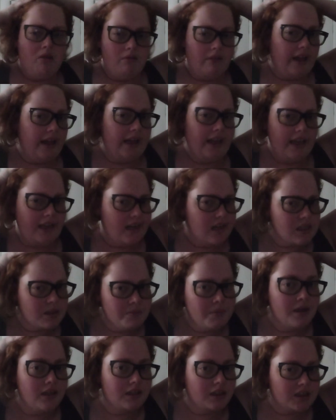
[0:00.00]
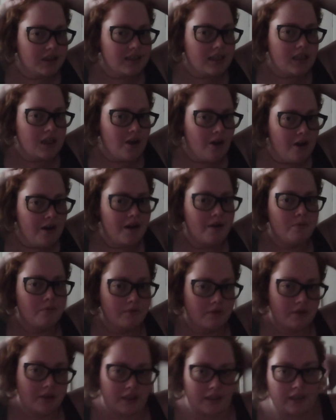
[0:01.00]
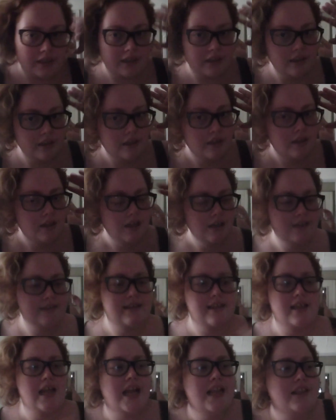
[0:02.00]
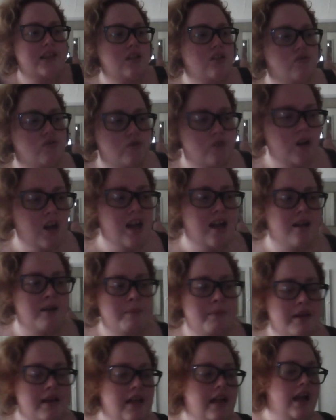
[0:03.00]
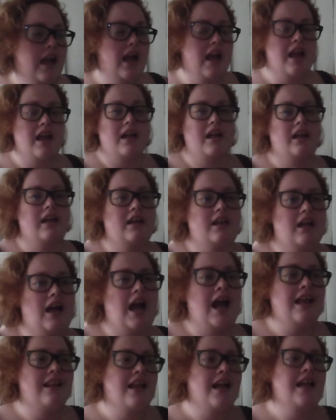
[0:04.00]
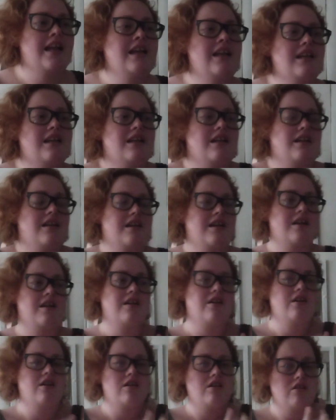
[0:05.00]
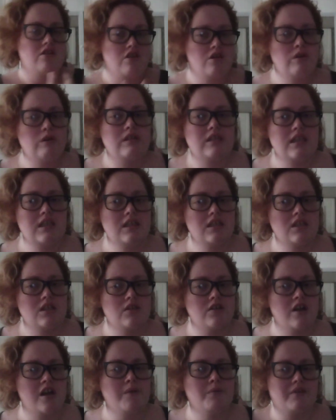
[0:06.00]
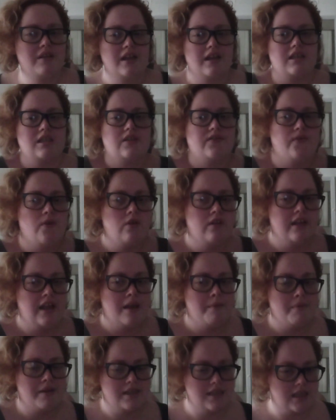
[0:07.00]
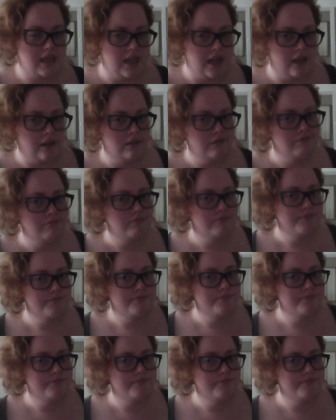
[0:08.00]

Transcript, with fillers: I don't like it as much as I thought I would. Because I like the scrub and I like using the scrub to exfoliate my skin.